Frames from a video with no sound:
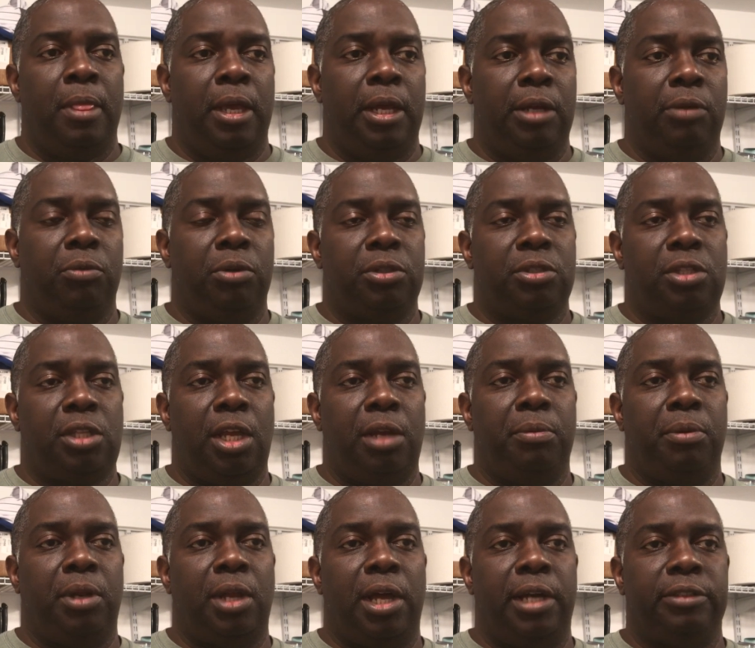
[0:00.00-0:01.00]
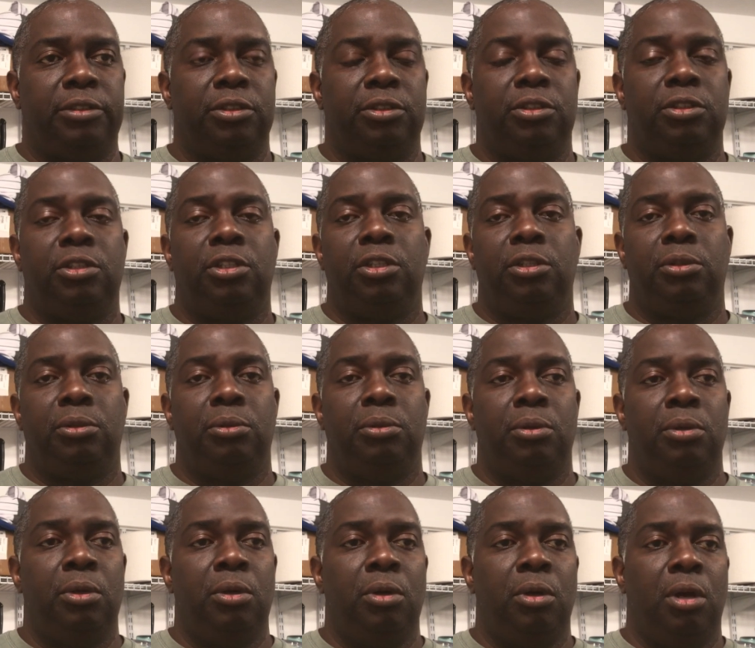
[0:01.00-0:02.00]
And what stabilizers do,
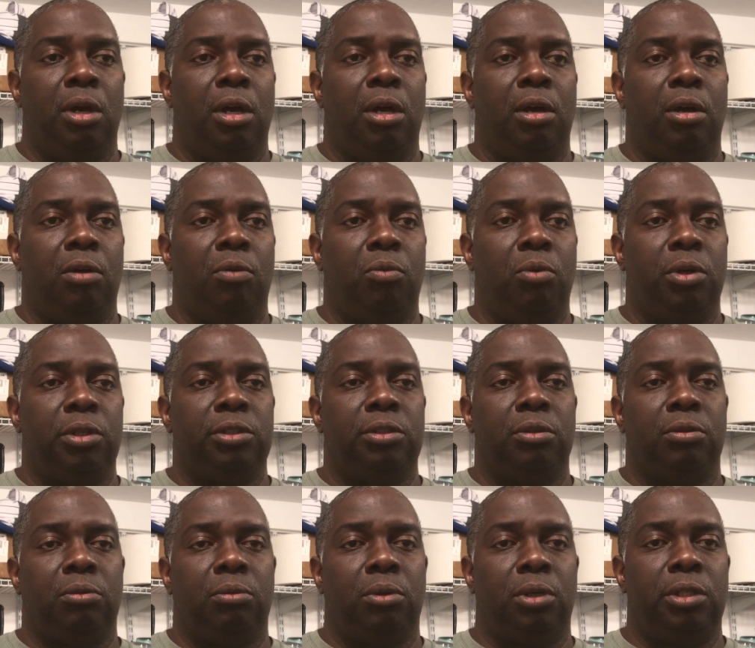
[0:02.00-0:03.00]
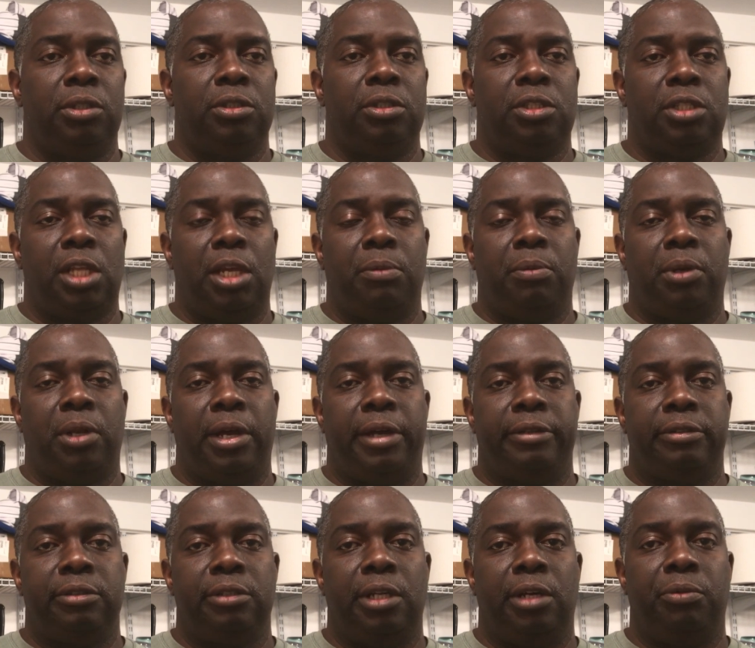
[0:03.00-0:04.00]
one
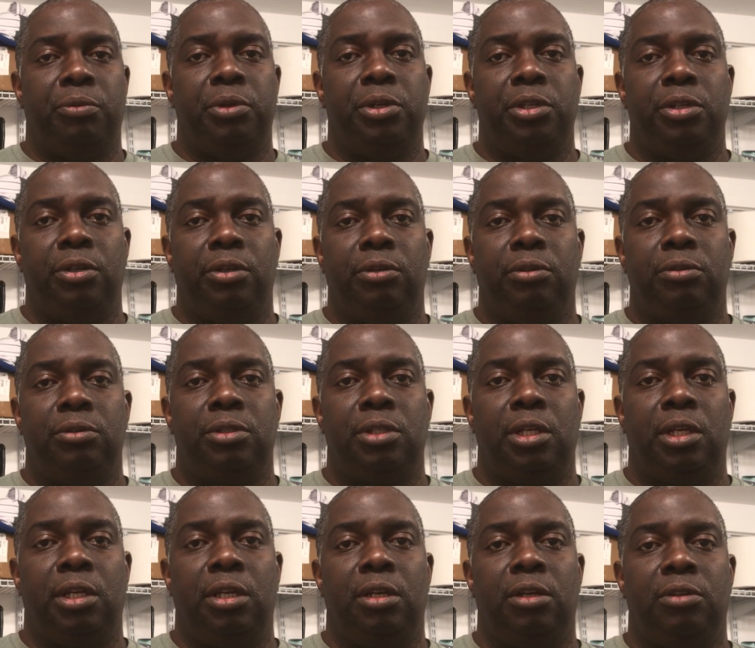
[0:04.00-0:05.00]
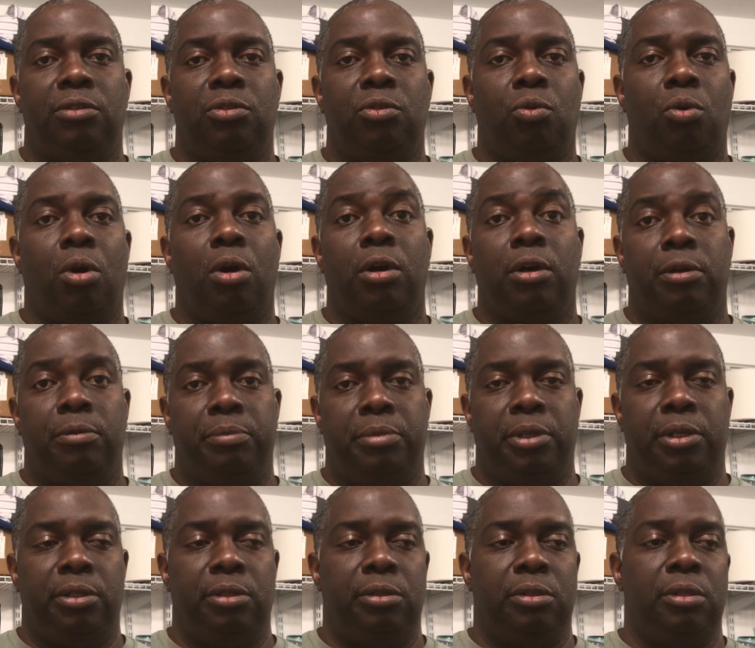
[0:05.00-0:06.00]
stabilizer that we use is guargum
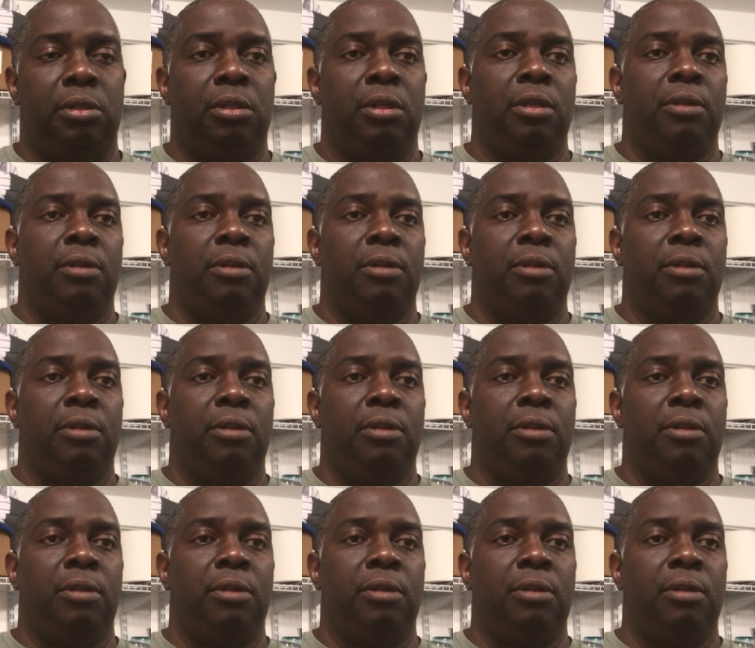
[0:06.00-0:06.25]
beans.